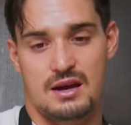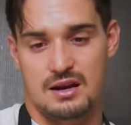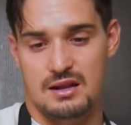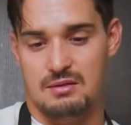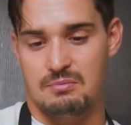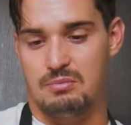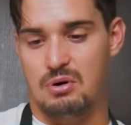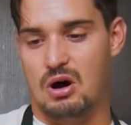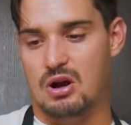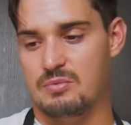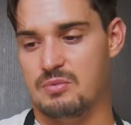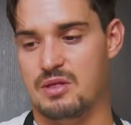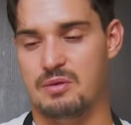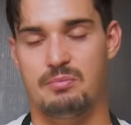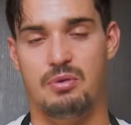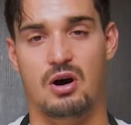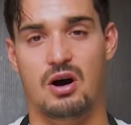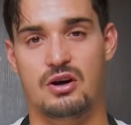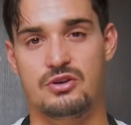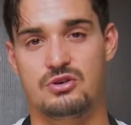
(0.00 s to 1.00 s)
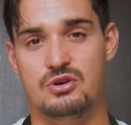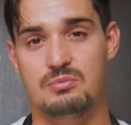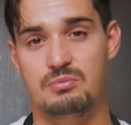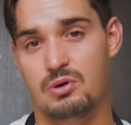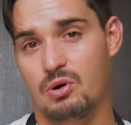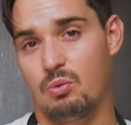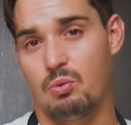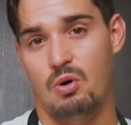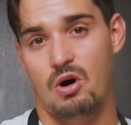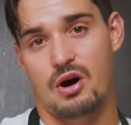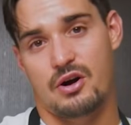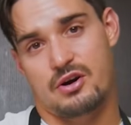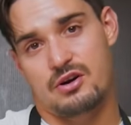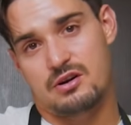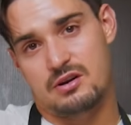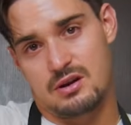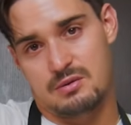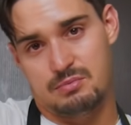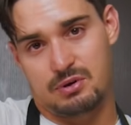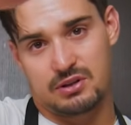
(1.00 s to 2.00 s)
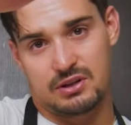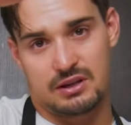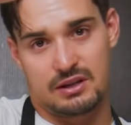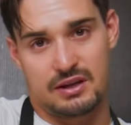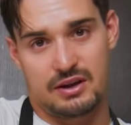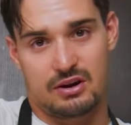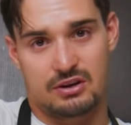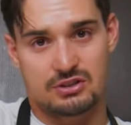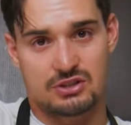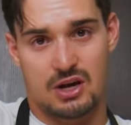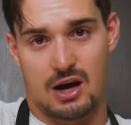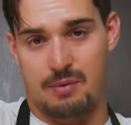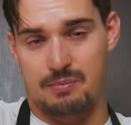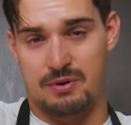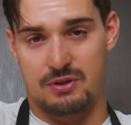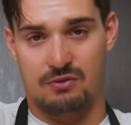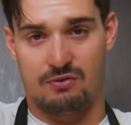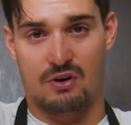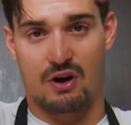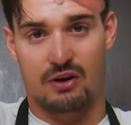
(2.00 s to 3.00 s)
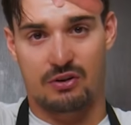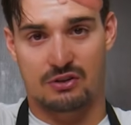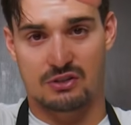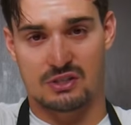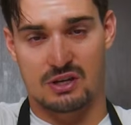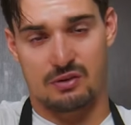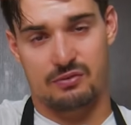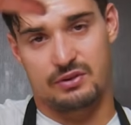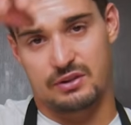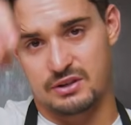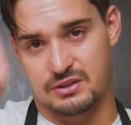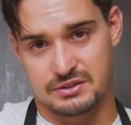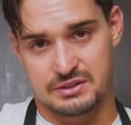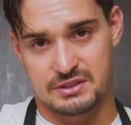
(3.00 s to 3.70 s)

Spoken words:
And in the bottom of the pot, you can put water and put the lid on top, and you've got yourself a little